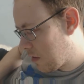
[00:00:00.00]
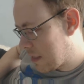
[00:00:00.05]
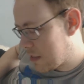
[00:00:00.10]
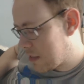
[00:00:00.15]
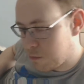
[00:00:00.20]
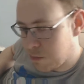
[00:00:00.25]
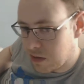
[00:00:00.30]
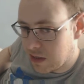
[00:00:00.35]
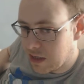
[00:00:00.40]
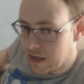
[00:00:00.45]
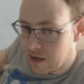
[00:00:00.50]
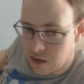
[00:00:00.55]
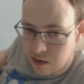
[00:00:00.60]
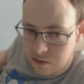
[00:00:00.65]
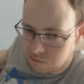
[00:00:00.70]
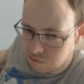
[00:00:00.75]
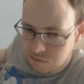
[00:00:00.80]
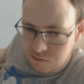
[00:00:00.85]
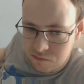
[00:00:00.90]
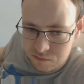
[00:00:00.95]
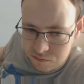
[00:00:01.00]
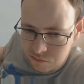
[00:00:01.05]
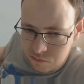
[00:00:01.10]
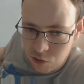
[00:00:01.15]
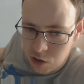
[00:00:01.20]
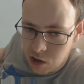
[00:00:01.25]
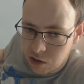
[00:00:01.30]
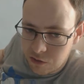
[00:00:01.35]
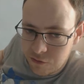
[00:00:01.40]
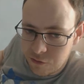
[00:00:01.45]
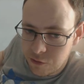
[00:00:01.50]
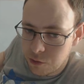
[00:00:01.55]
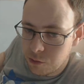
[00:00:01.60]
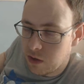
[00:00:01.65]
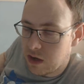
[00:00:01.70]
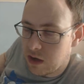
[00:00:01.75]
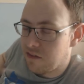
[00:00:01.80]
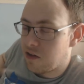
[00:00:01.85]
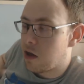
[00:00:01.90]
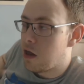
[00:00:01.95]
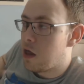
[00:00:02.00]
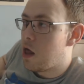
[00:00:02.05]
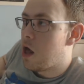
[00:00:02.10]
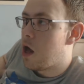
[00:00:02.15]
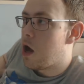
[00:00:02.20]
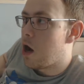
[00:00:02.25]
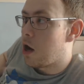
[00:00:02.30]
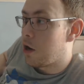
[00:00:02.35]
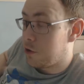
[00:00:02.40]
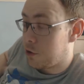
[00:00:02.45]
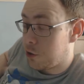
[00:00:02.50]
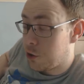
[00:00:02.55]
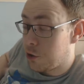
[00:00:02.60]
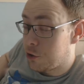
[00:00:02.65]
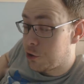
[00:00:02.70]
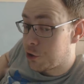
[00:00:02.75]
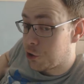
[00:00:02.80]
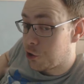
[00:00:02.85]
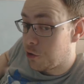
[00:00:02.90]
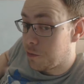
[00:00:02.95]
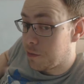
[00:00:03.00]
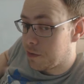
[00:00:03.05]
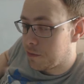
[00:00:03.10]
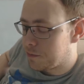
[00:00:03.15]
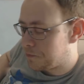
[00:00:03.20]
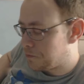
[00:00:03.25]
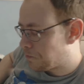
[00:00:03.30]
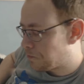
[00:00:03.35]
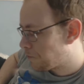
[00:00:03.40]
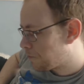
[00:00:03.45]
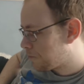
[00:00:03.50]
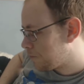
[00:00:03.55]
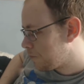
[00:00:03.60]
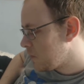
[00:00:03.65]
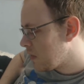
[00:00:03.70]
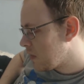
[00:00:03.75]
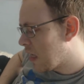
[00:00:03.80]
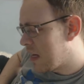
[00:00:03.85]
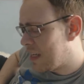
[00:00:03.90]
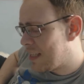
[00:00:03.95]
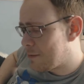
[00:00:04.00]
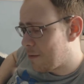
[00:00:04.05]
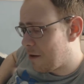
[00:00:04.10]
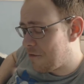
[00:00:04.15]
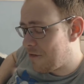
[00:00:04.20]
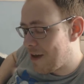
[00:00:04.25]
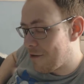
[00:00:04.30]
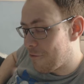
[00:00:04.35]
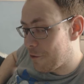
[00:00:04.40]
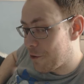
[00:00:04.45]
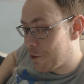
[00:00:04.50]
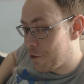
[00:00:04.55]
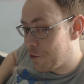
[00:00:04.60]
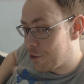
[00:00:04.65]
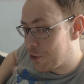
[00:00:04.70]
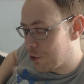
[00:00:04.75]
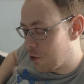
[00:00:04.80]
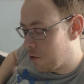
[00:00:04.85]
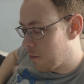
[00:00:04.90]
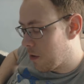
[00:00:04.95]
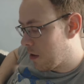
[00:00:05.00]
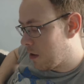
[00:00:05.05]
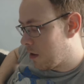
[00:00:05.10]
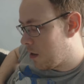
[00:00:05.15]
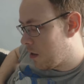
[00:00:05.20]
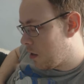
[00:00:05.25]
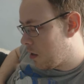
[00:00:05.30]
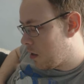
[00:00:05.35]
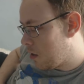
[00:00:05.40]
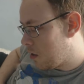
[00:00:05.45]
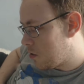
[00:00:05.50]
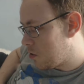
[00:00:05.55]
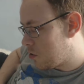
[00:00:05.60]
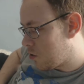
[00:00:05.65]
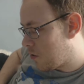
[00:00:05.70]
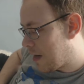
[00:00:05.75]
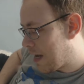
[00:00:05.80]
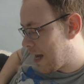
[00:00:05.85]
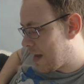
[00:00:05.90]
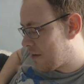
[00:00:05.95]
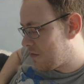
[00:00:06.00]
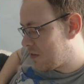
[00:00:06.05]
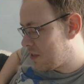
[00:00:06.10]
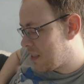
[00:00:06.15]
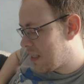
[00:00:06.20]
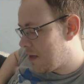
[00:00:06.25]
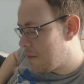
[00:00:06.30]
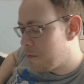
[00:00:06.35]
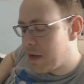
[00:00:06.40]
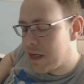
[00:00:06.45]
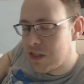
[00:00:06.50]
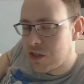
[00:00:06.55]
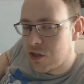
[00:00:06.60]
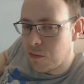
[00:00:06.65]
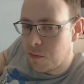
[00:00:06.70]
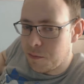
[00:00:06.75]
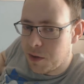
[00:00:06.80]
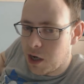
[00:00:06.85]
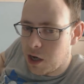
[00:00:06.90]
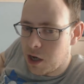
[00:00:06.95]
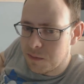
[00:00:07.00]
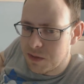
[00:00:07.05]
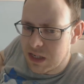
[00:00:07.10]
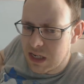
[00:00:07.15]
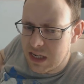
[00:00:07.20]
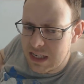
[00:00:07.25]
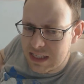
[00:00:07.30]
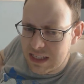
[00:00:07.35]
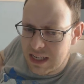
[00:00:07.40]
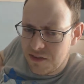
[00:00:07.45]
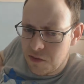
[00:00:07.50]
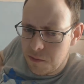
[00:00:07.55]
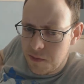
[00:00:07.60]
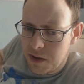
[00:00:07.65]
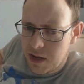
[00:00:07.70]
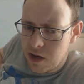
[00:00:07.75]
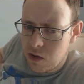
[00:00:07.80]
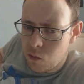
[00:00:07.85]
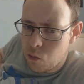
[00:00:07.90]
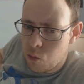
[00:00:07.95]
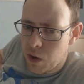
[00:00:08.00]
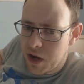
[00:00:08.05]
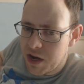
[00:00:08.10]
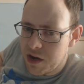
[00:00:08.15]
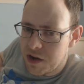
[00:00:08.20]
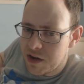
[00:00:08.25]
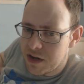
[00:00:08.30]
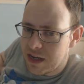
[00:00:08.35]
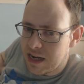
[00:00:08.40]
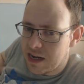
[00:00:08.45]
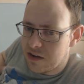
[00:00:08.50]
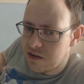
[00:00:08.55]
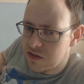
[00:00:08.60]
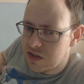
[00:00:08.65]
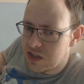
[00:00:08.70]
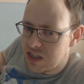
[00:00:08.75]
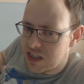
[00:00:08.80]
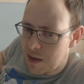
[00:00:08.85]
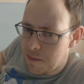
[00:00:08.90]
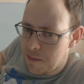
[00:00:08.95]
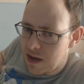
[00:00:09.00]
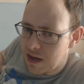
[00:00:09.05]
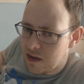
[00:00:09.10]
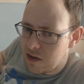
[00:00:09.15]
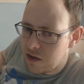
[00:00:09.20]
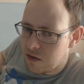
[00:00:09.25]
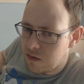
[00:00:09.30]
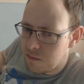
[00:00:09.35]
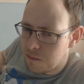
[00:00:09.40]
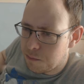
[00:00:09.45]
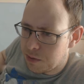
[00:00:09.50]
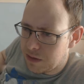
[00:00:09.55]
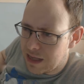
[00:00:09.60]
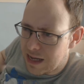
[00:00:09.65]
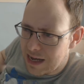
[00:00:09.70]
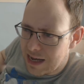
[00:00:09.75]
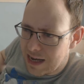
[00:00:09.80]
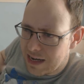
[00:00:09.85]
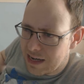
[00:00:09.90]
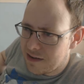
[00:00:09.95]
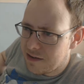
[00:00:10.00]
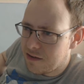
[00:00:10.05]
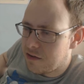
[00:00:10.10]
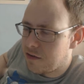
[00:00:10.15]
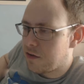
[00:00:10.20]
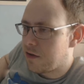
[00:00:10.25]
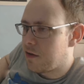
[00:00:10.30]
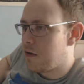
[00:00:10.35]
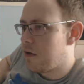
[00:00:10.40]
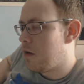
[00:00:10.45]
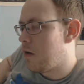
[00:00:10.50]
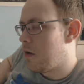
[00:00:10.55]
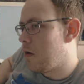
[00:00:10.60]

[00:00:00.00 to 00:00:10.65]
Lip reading: Let's Play or walkthrough, whatever, on YouTube. And he's my favourite YouTuber. So I have seen bits and bobs, and it's given me a weird kind of semi-blind